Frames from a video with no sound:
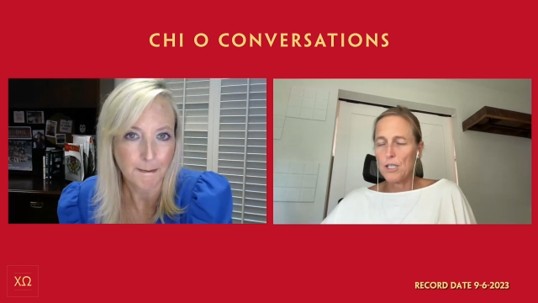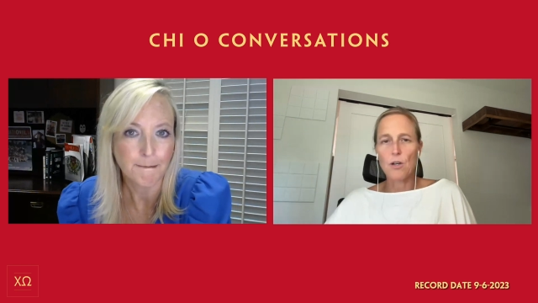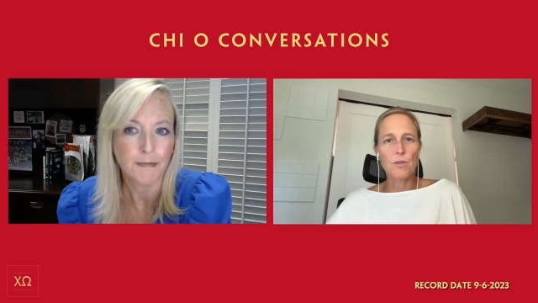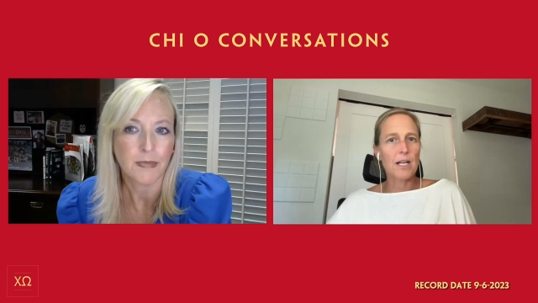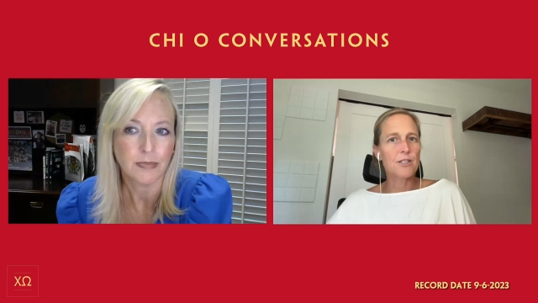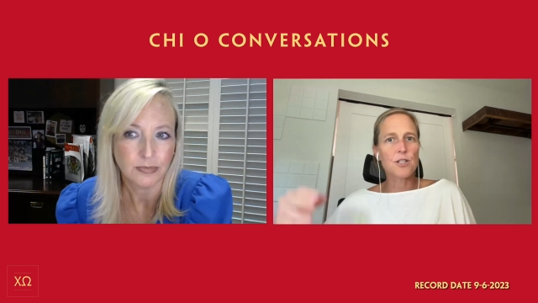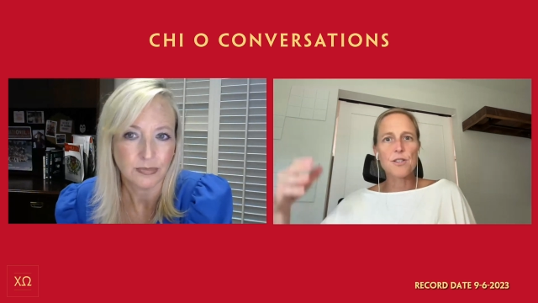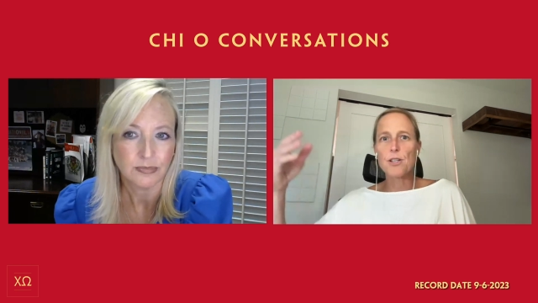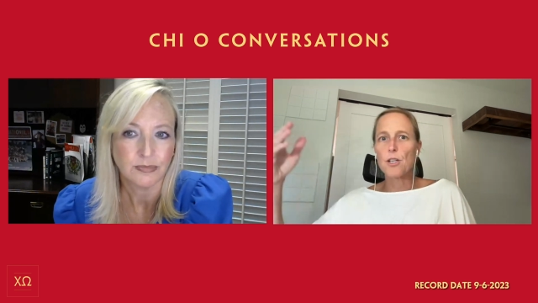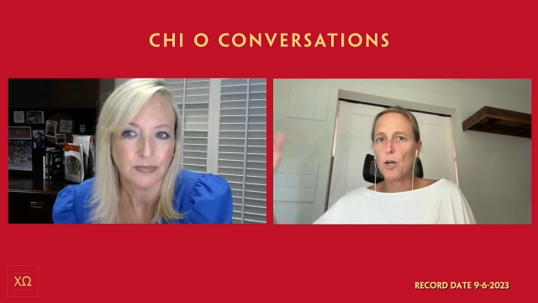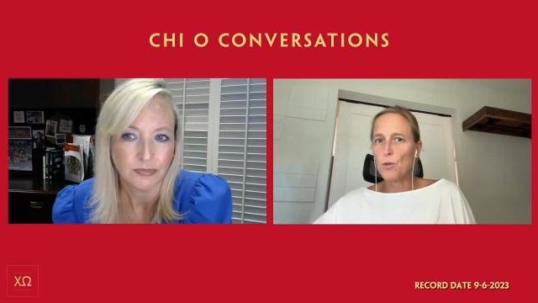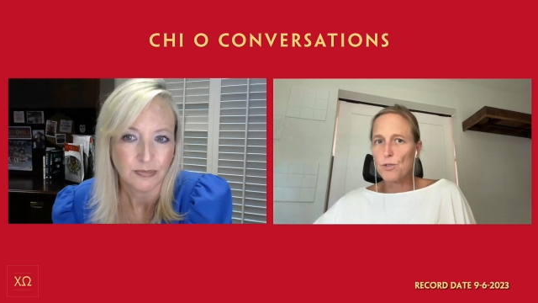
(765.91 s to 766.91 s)
Speaker 1: you know, not just
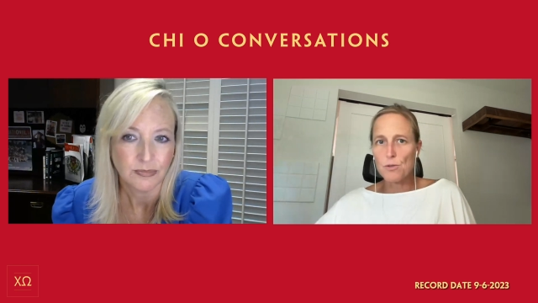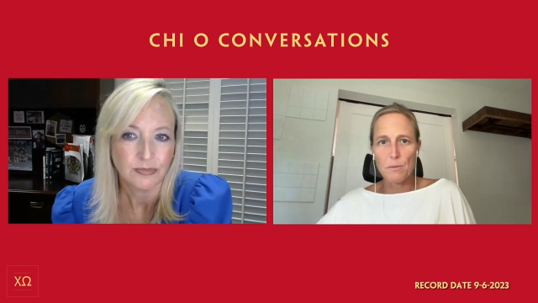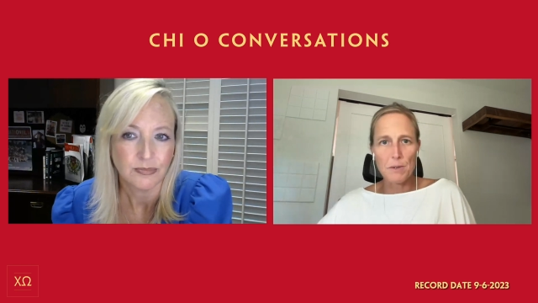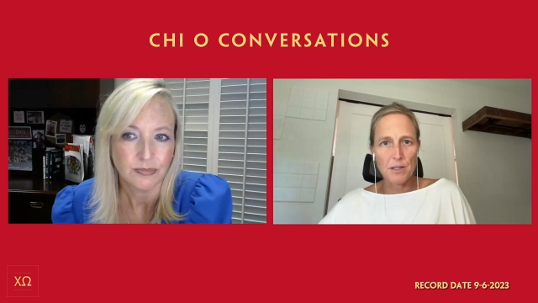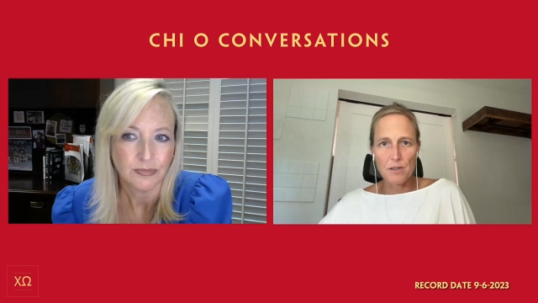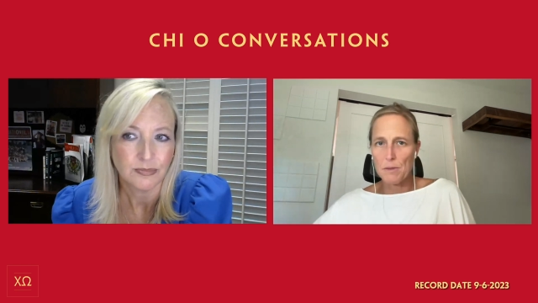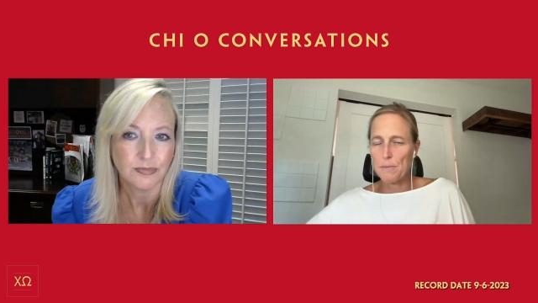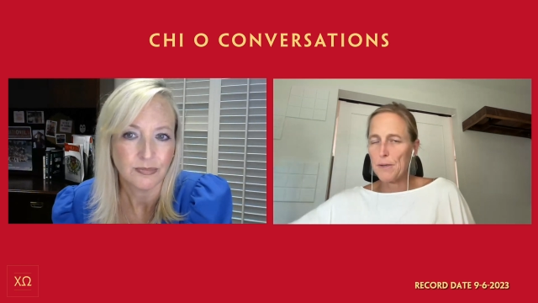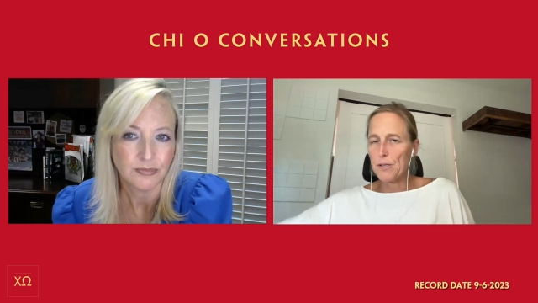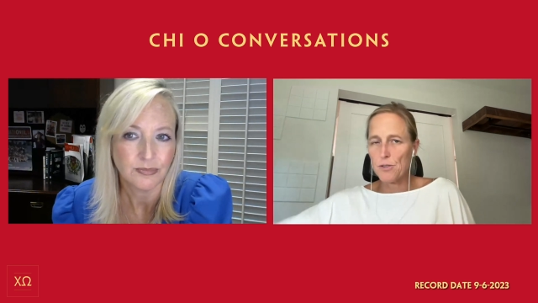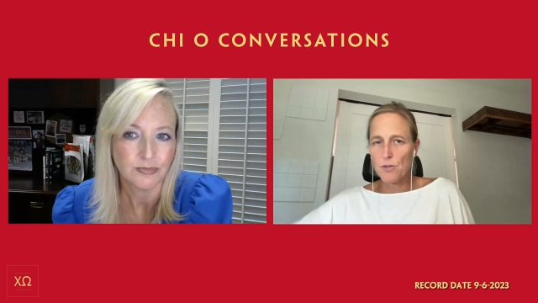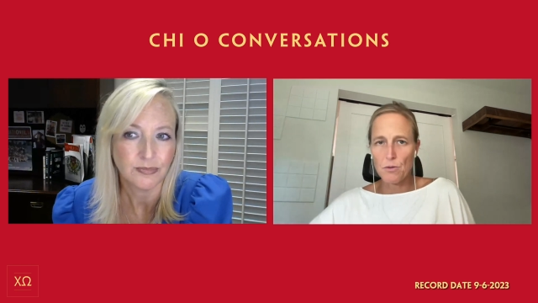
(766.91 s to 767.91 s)
to go to swimming because my
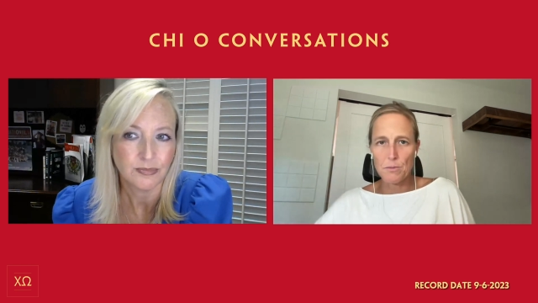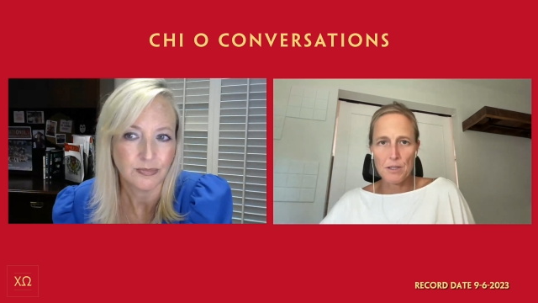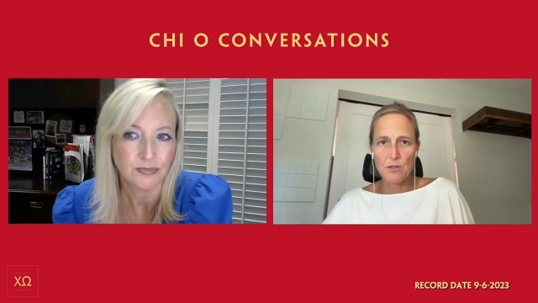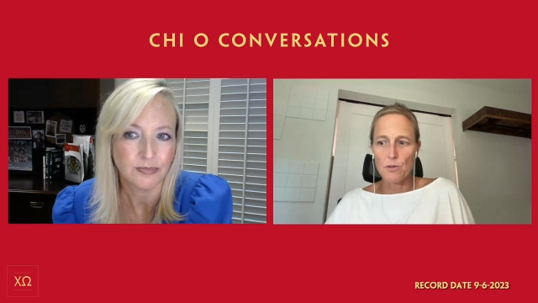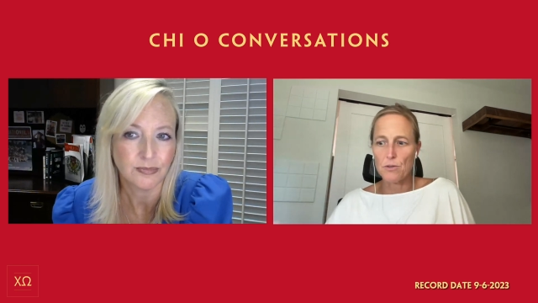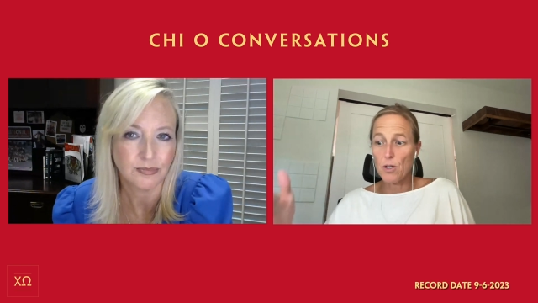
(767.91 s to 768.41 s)
parents told me to.